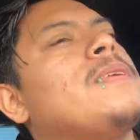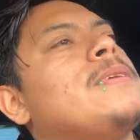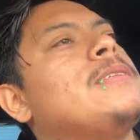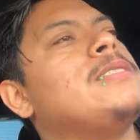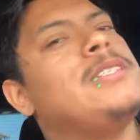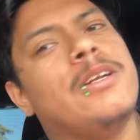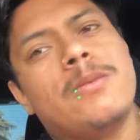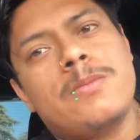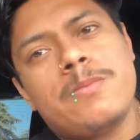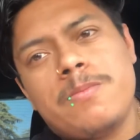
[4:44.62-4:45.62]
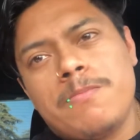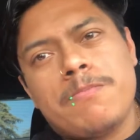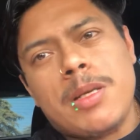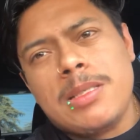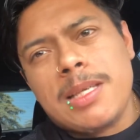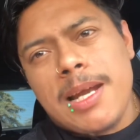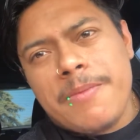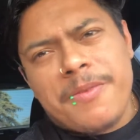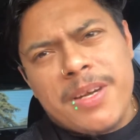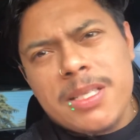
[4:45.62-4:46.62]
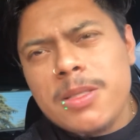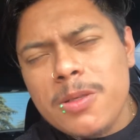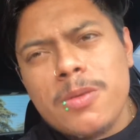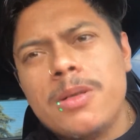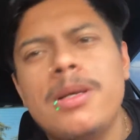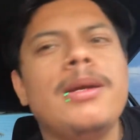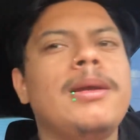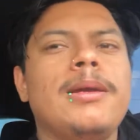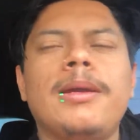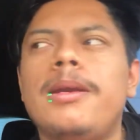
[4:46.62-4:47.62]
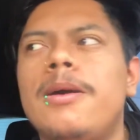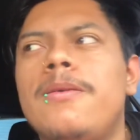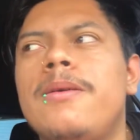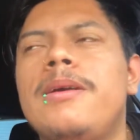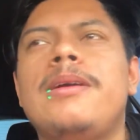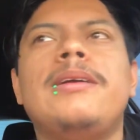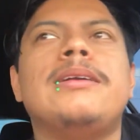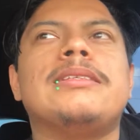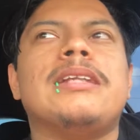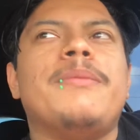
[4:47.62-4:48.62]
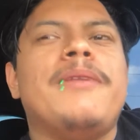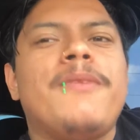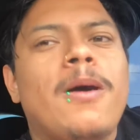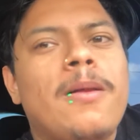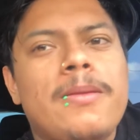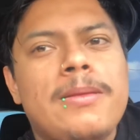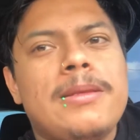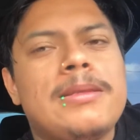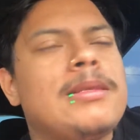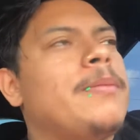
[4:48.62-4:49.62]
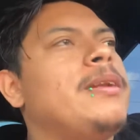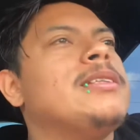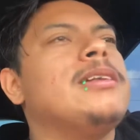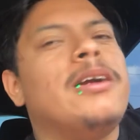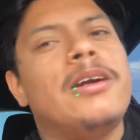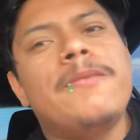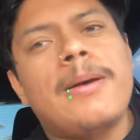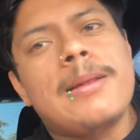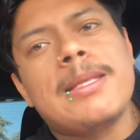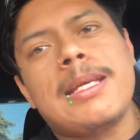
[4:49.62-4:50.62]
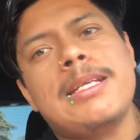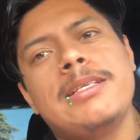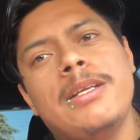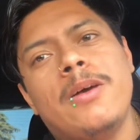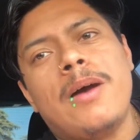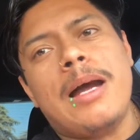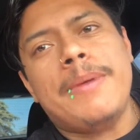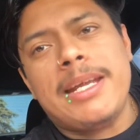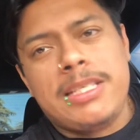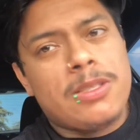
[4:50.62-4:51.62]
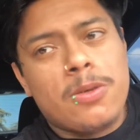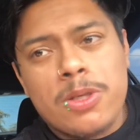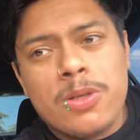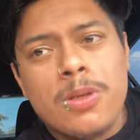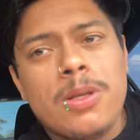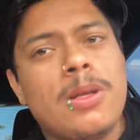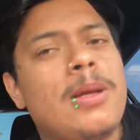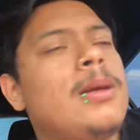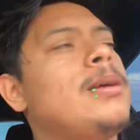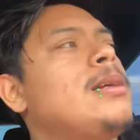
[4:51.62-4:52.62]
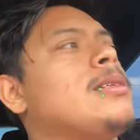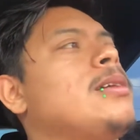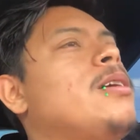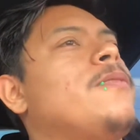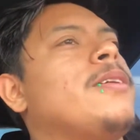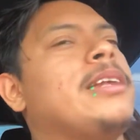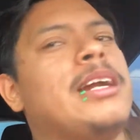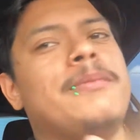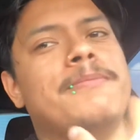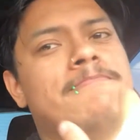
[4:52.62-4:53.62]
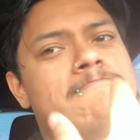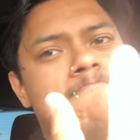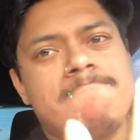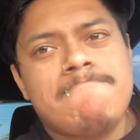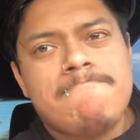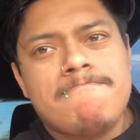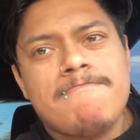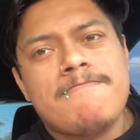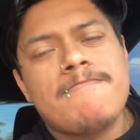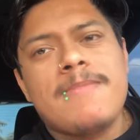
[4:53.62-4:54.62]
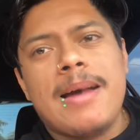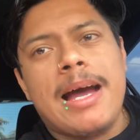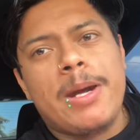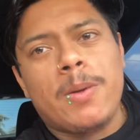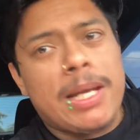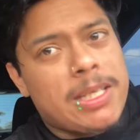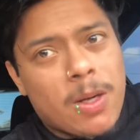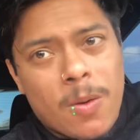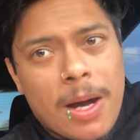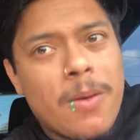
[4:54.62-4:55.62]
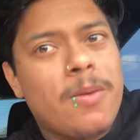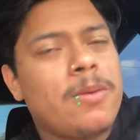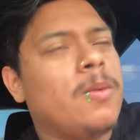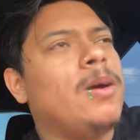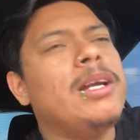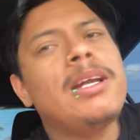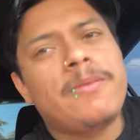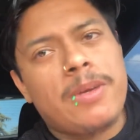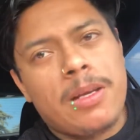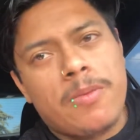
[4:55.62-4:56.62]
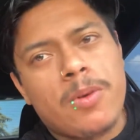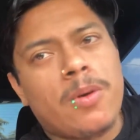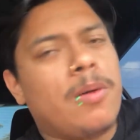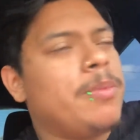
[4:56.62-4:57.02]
Because, person's gotta have her friends too, you know? It's not my fault. I mean, it's not her fault that, I'm antisocial. It's not her fault that I don't like to go out. Well, I love to go out,